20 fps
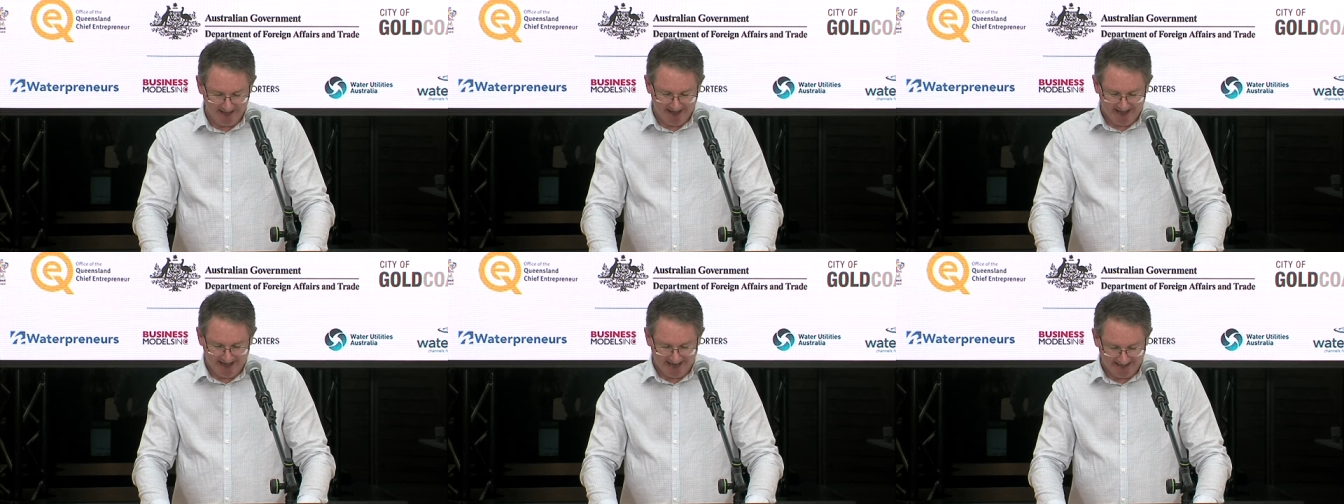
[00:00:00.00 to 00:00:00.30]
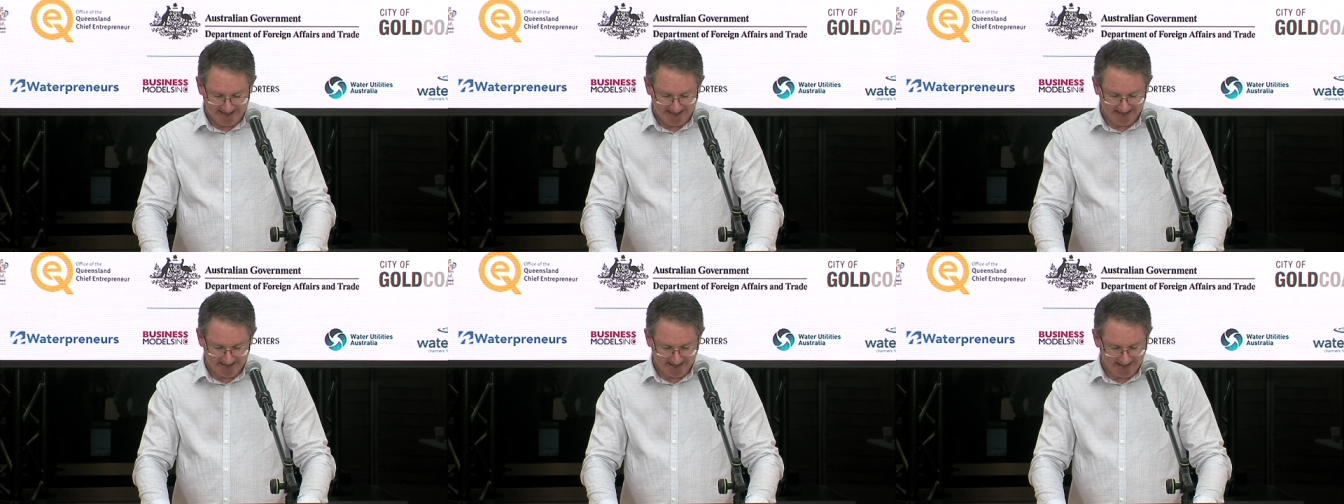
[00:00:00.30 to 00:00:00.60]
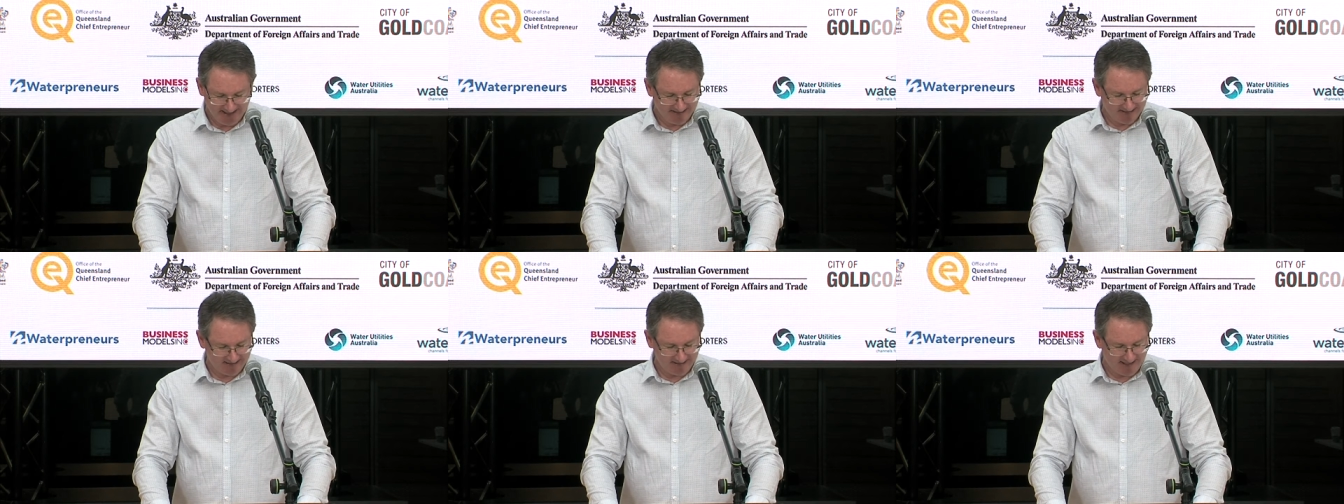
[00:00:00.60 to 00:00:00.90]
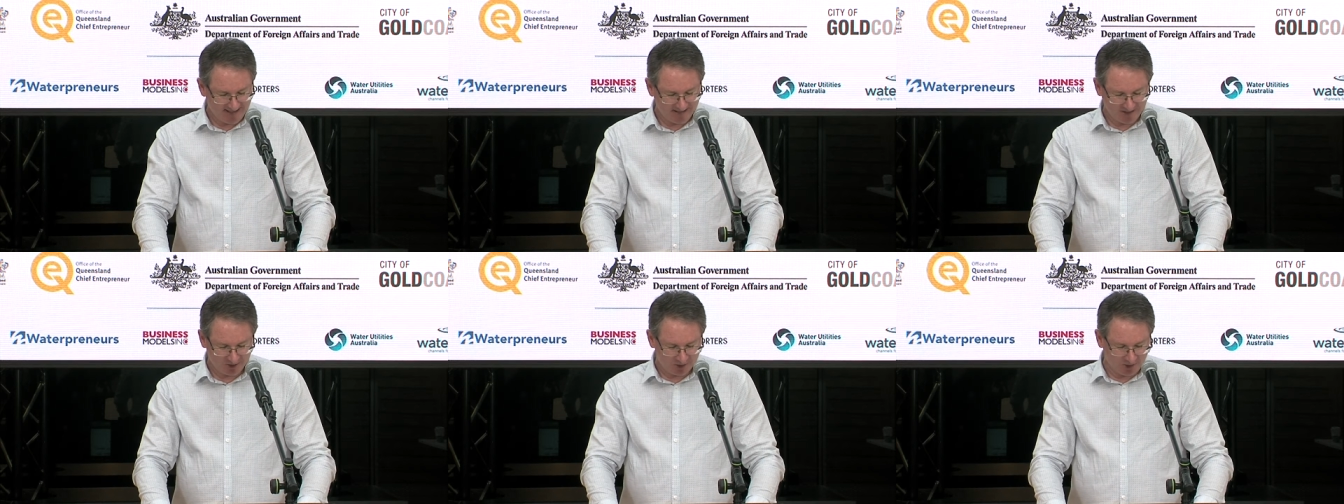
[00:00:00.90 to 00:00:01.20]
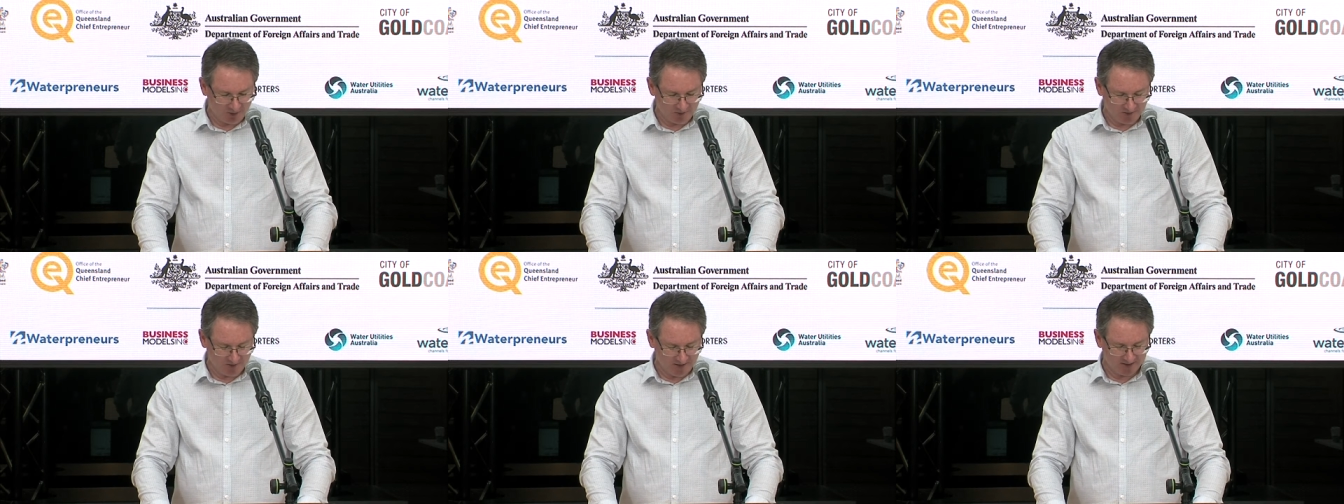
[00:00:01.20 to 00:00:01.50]
and he's here today to
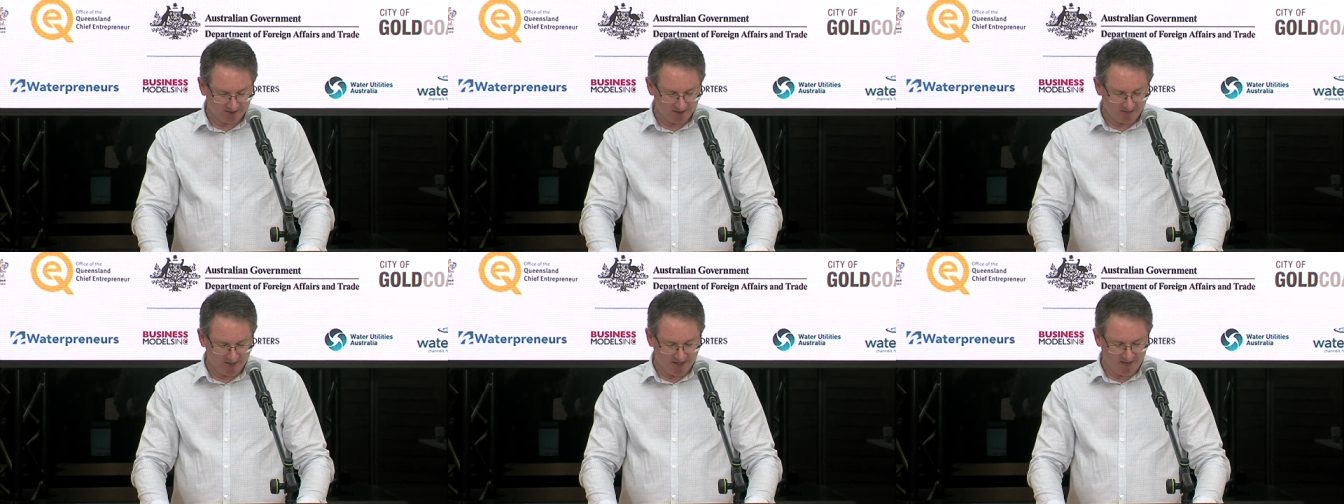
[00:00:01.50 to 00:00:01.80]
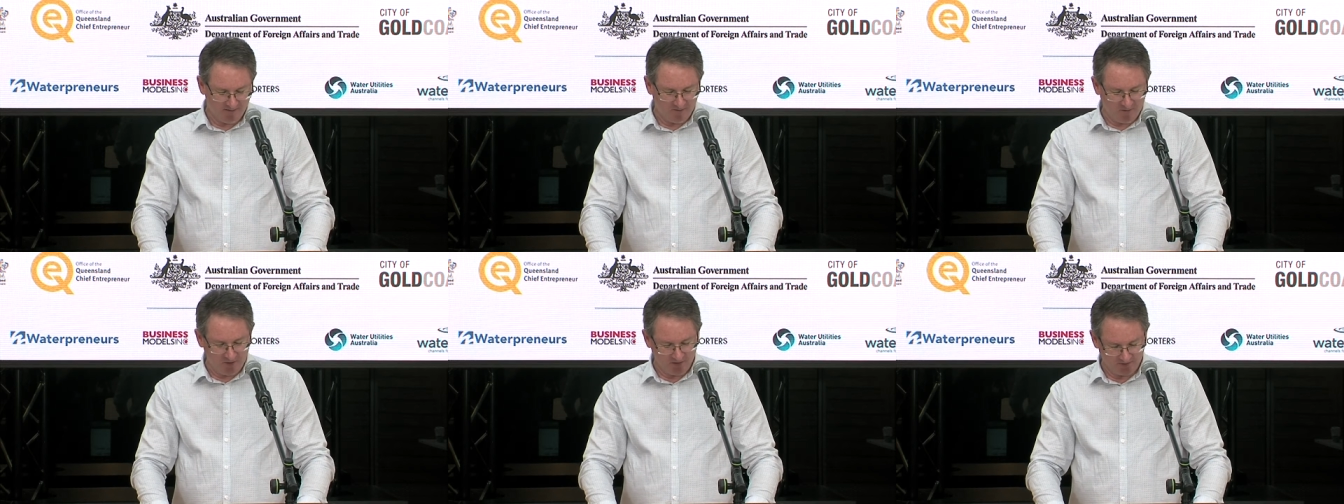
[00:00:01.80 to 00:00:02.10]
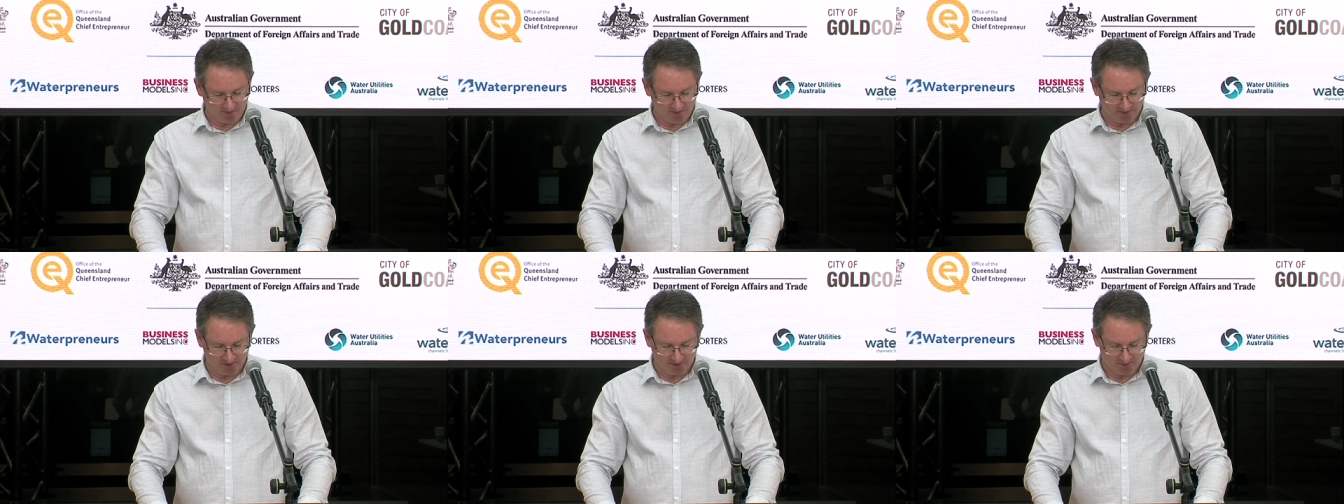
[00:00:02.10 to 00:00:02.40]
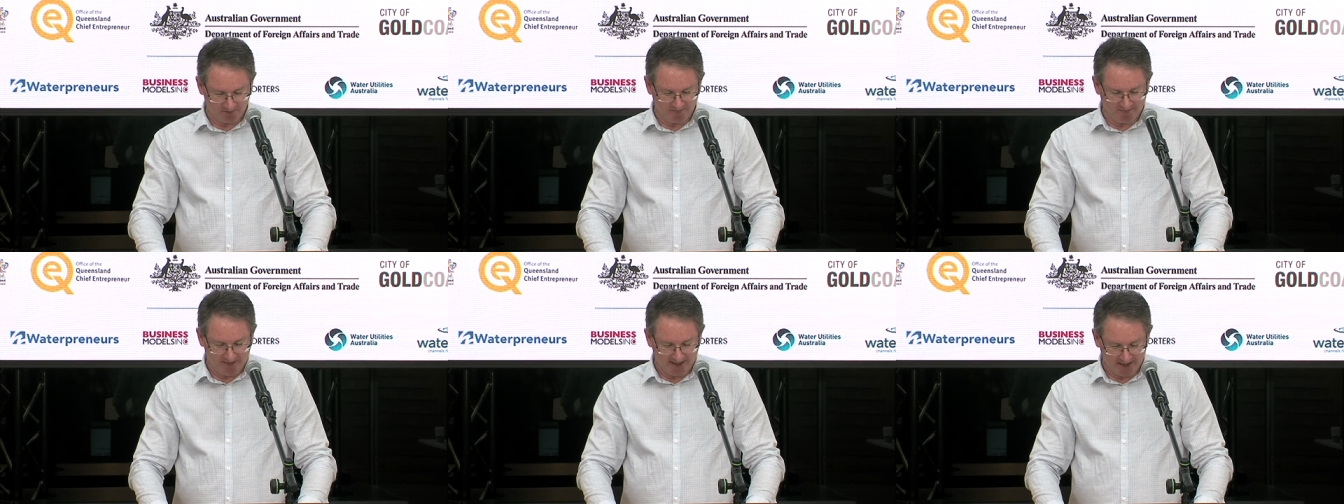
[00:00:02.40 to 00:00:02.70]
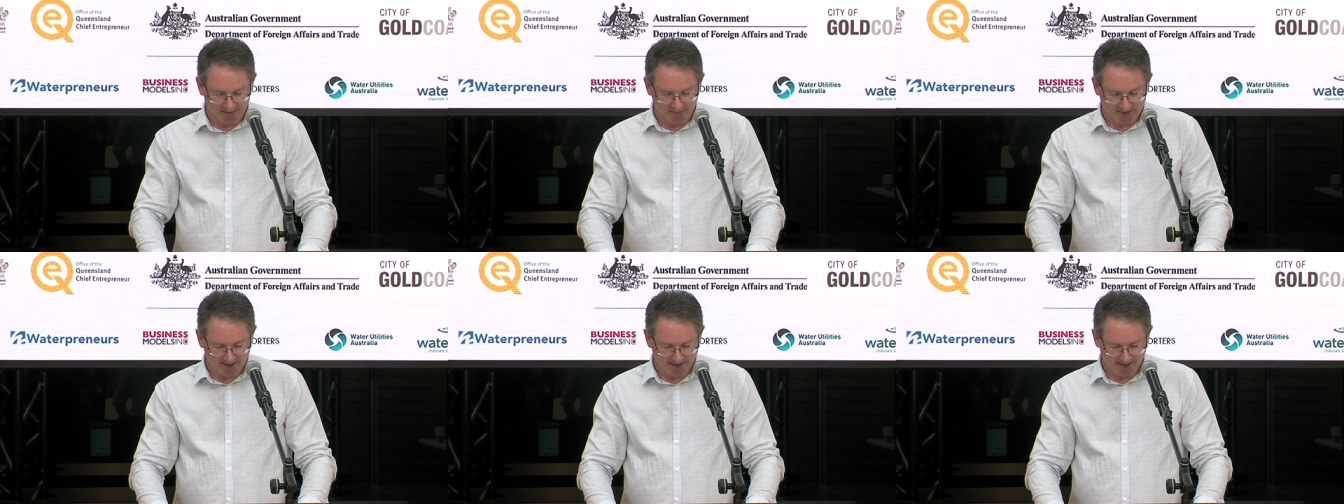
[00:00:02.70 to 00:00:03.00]
talk to us about models to
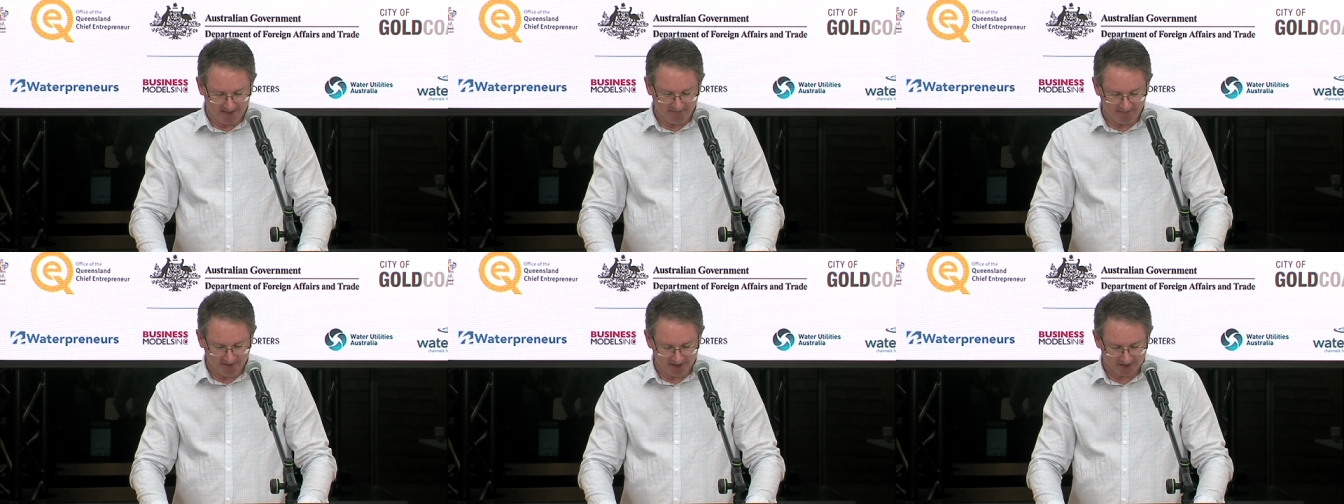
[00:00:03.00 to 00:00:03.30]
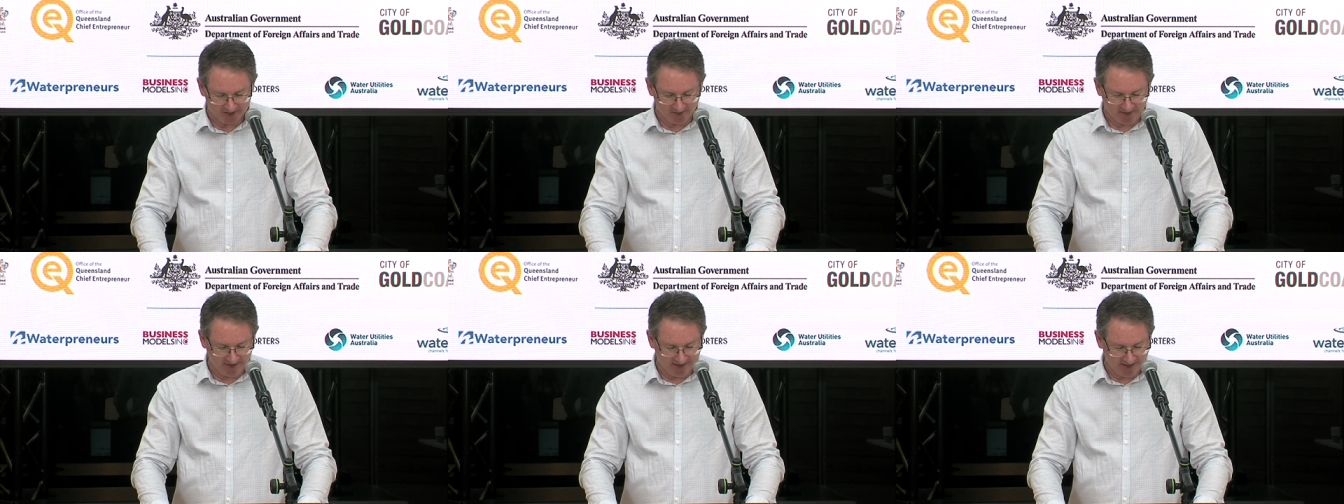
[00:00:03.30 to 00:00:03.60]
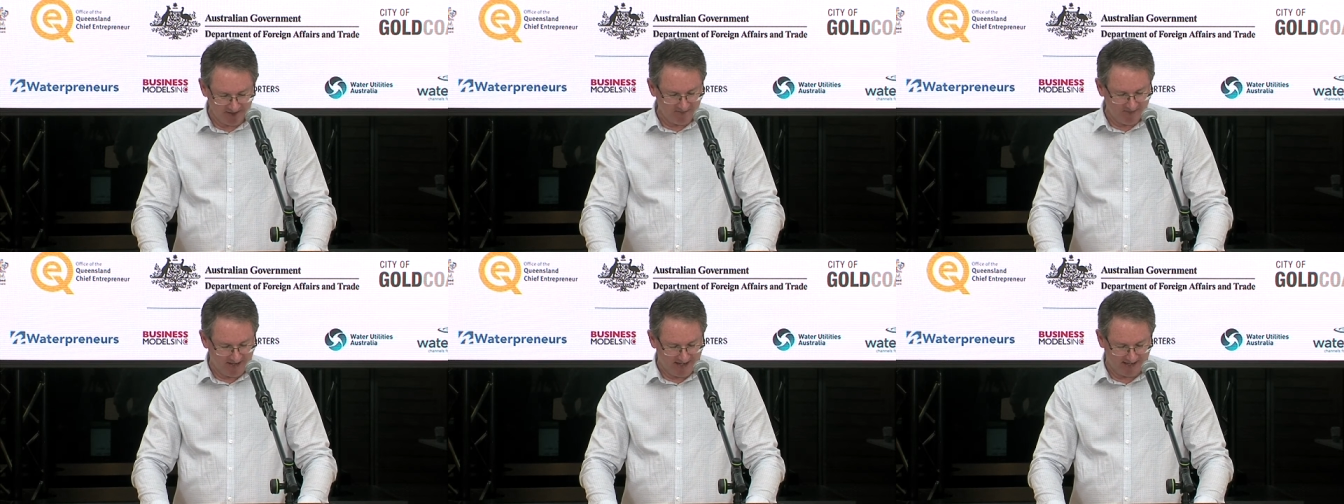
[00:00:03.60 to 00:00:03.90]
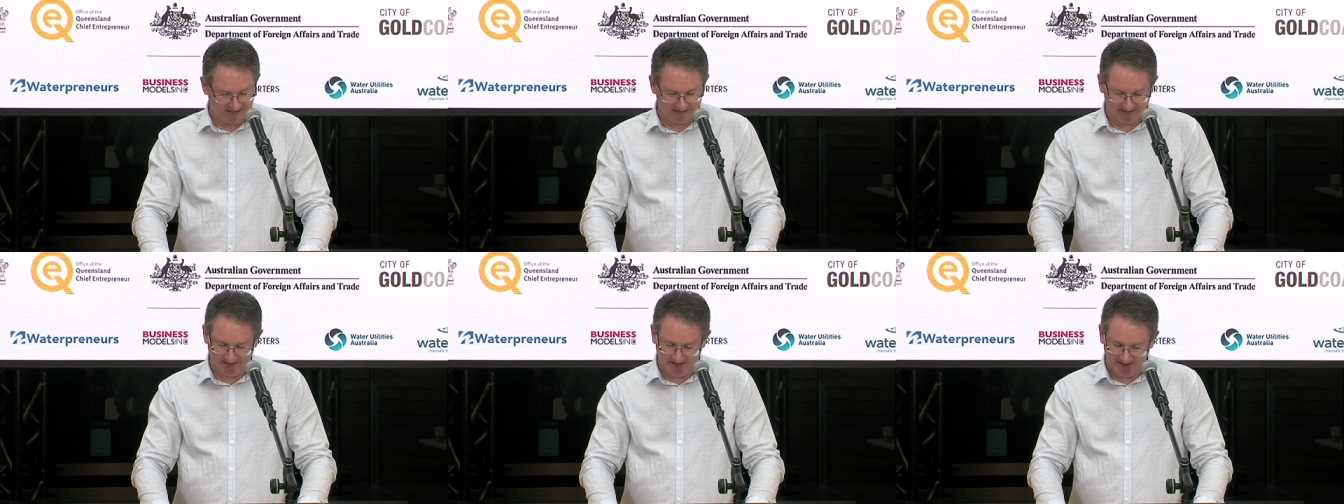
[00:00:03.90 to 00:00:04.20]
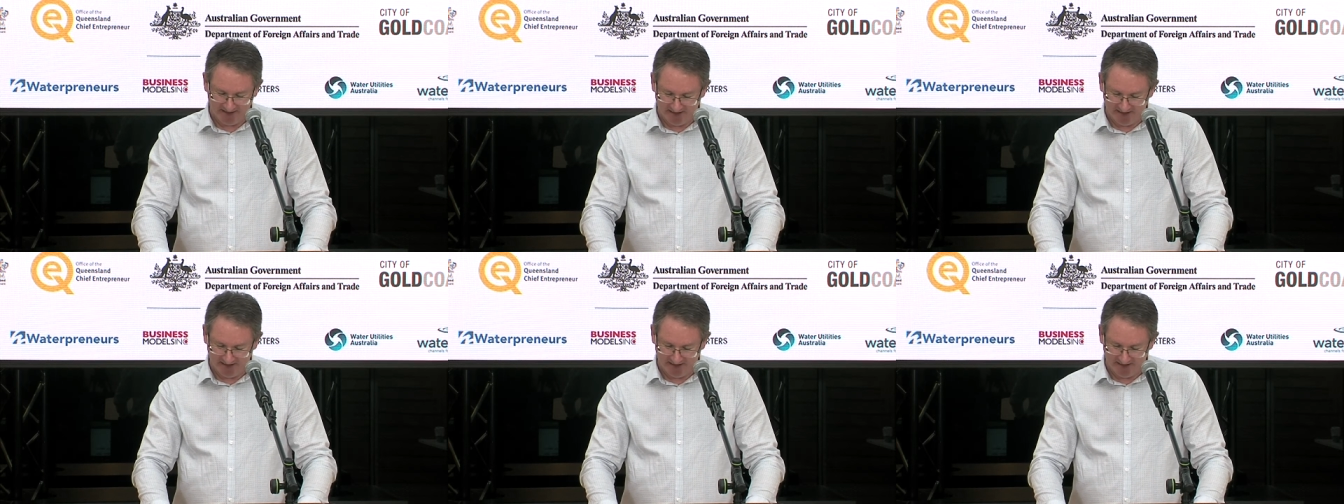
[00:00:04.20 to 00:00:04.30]
evaluate investment impact.